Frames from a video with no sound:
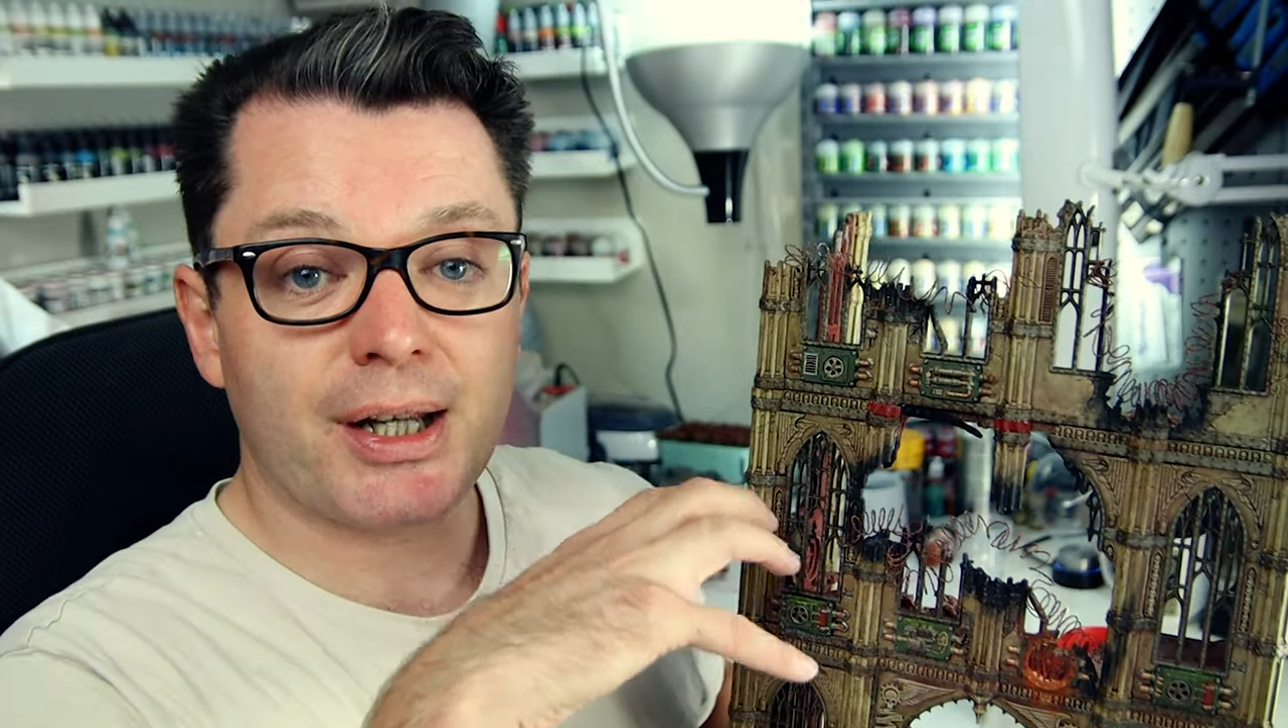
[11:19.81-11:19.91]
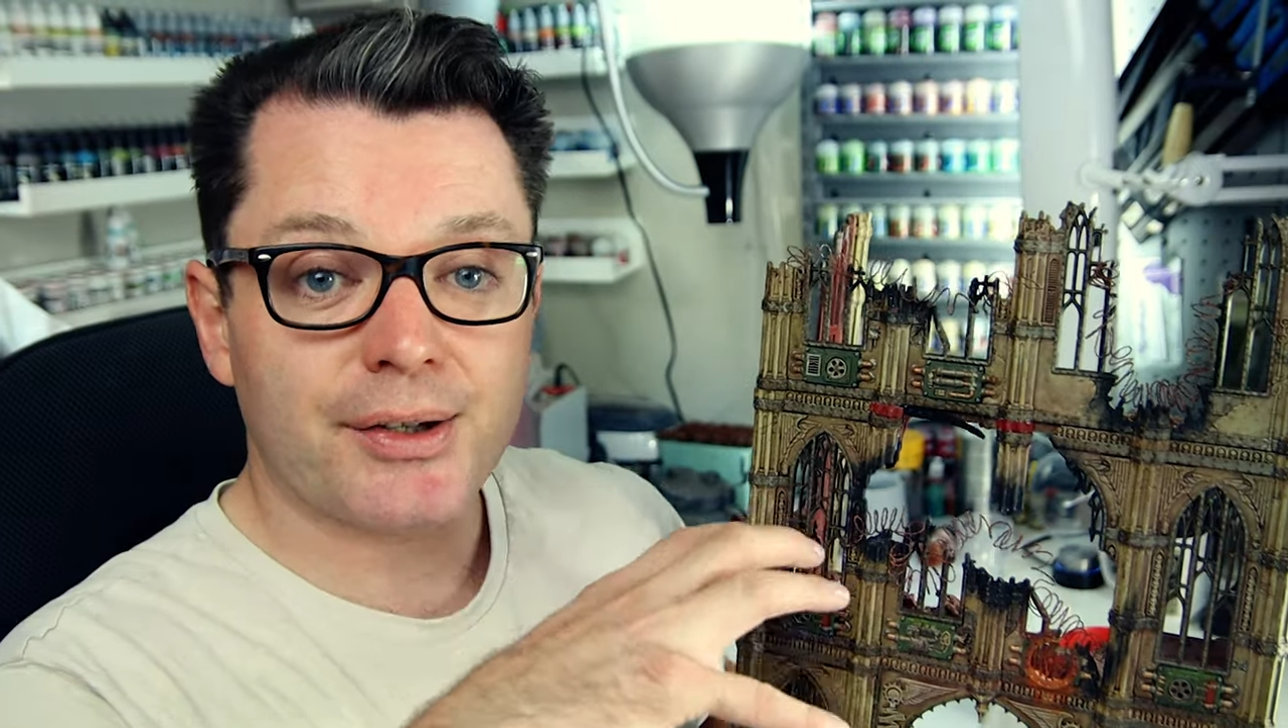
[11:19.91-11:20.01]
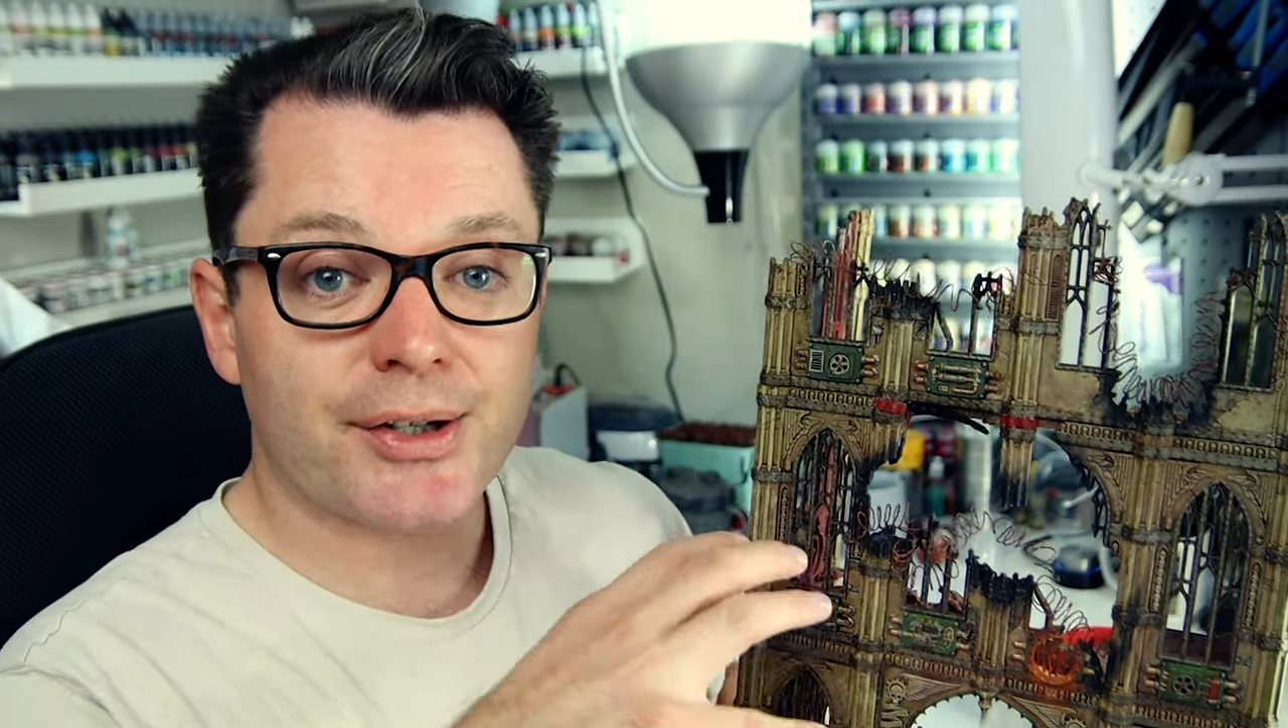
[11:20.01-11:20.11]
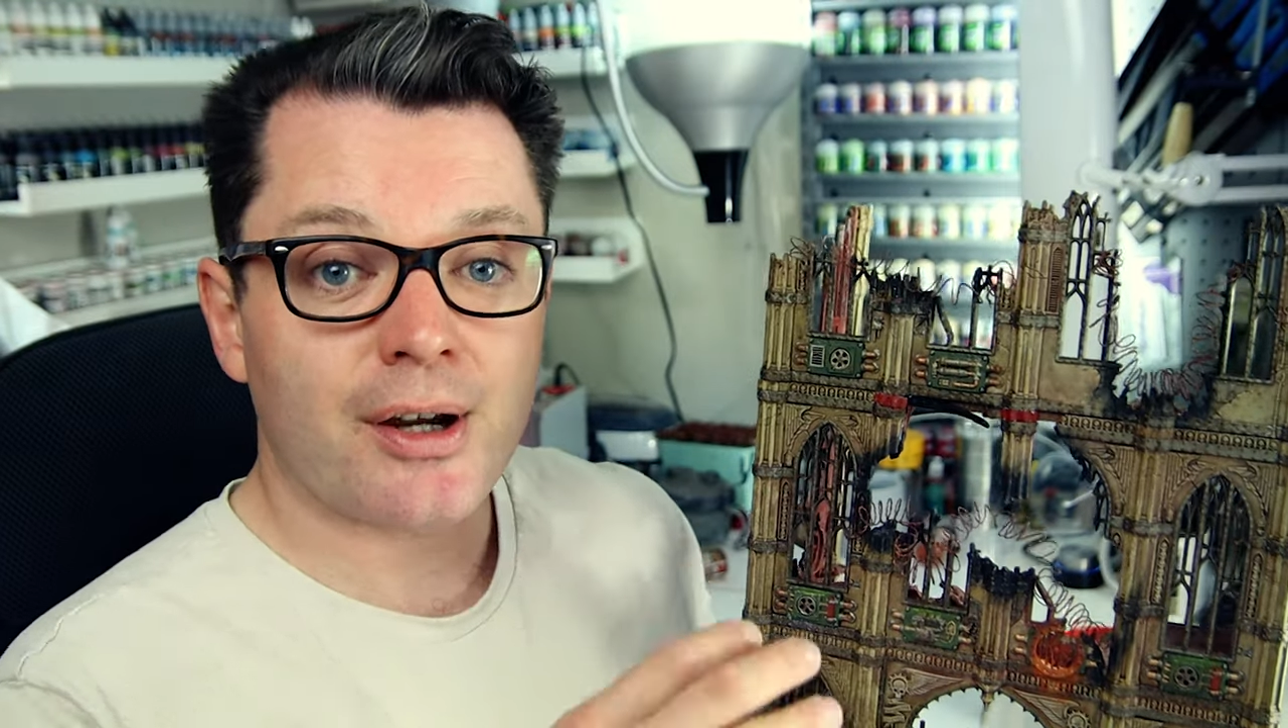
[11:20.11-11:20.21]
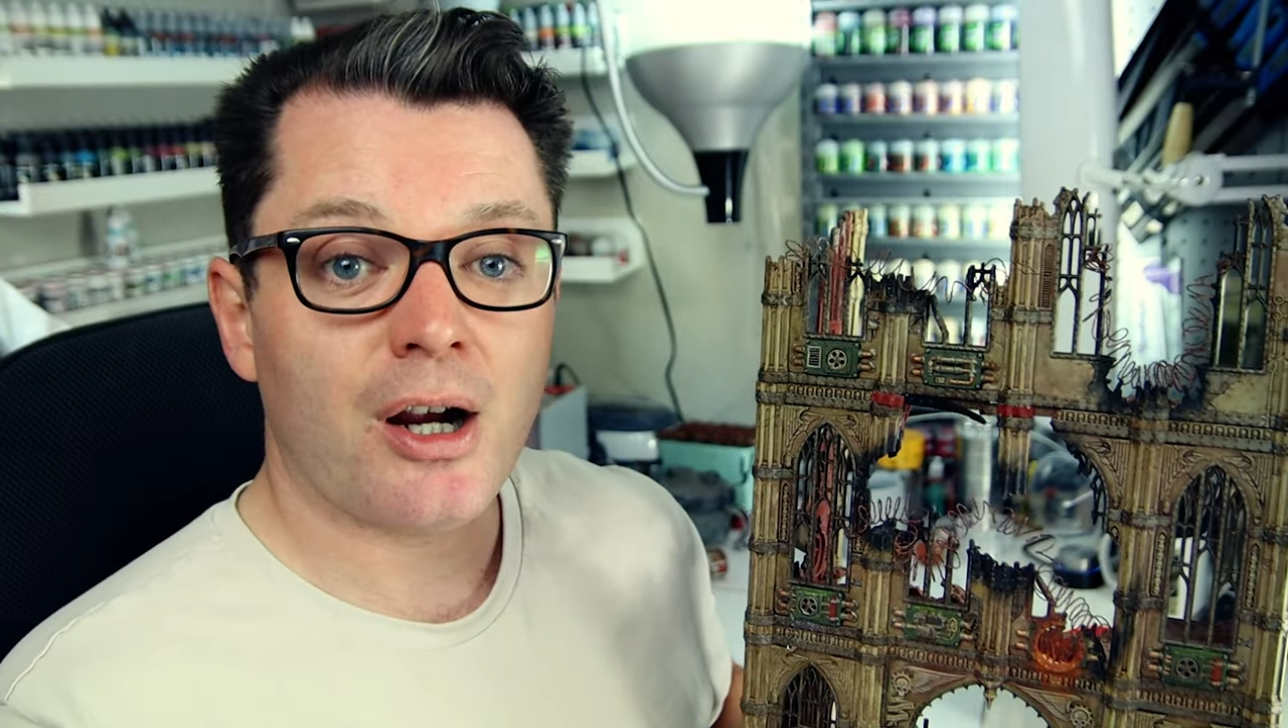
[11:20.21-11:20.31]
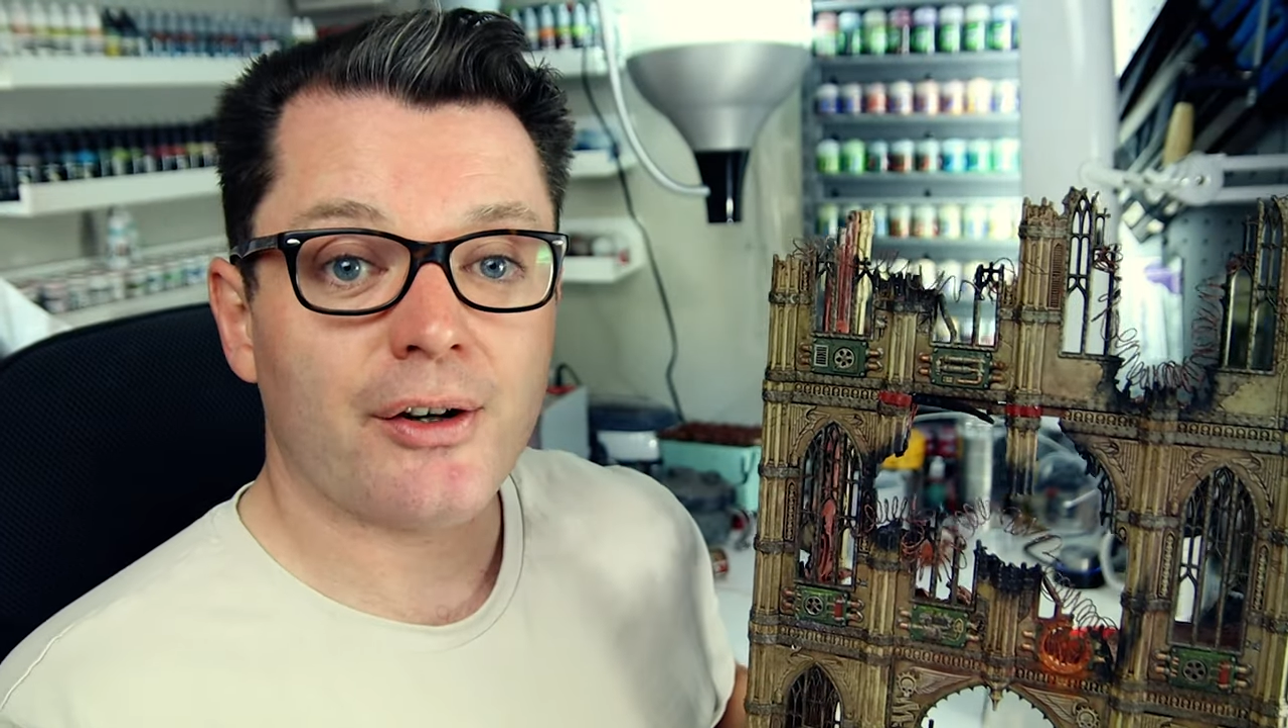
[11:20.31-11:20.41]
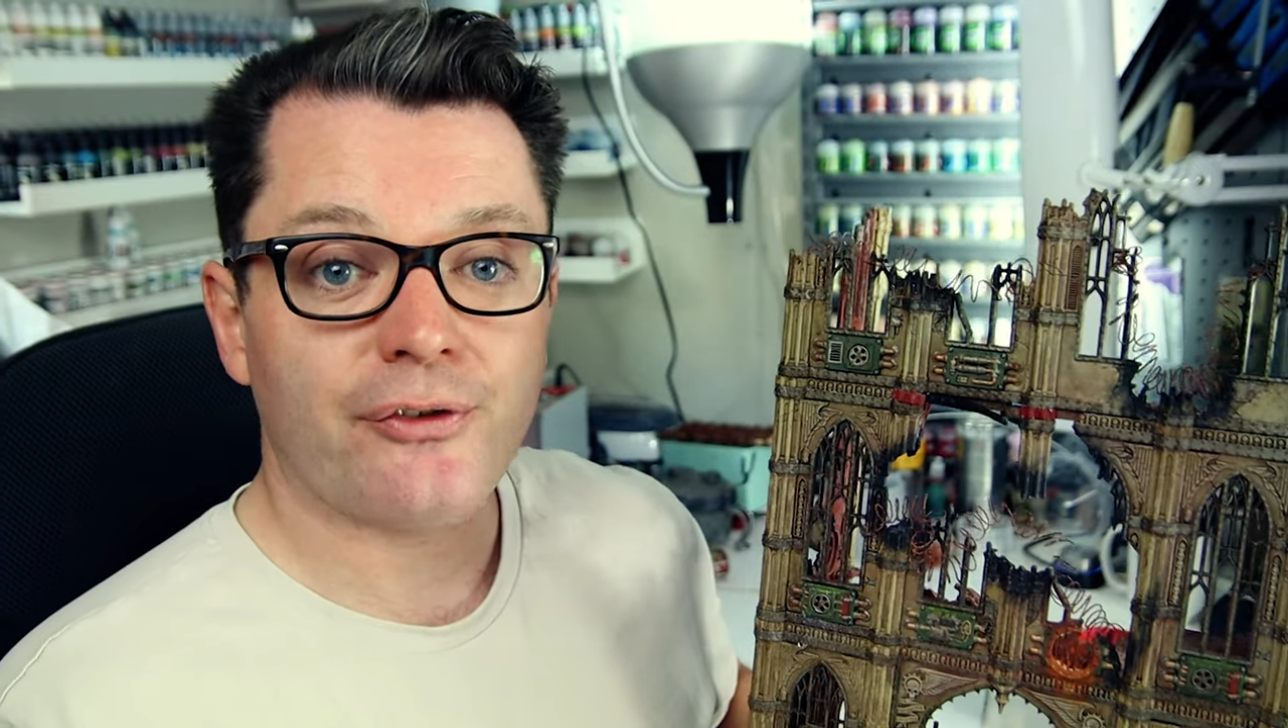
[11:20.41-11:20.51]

the inside